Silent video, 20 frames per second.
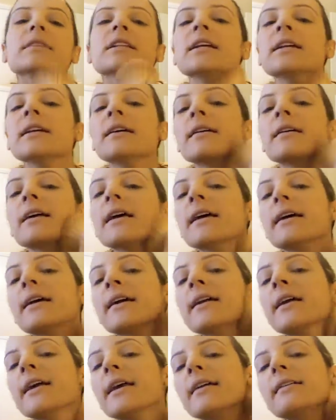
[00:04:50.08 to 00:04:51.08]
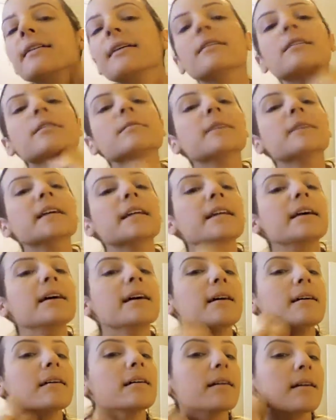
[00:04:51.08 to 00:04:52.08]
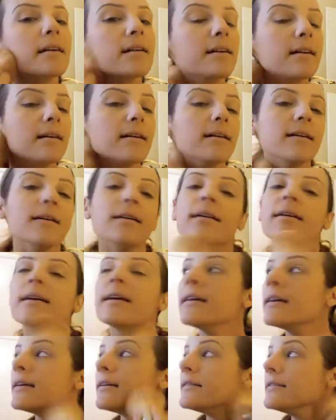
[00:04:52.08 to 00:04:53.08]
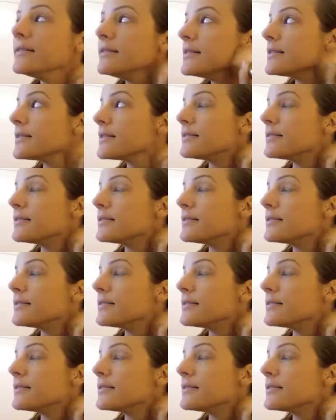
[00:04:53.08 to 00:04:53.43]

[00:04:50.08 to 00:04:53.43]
and then again I get down on my neck and